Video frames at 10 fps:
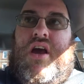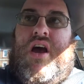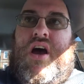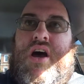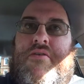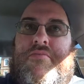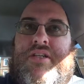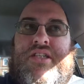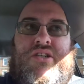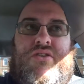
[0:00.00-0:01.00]
Um,
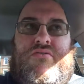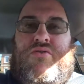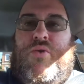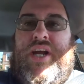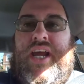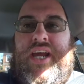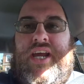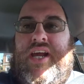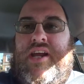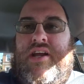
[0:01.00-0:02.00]
this is a
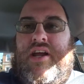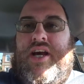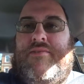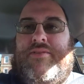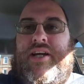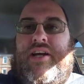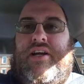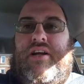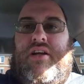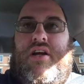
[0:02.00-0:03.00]
quickie update.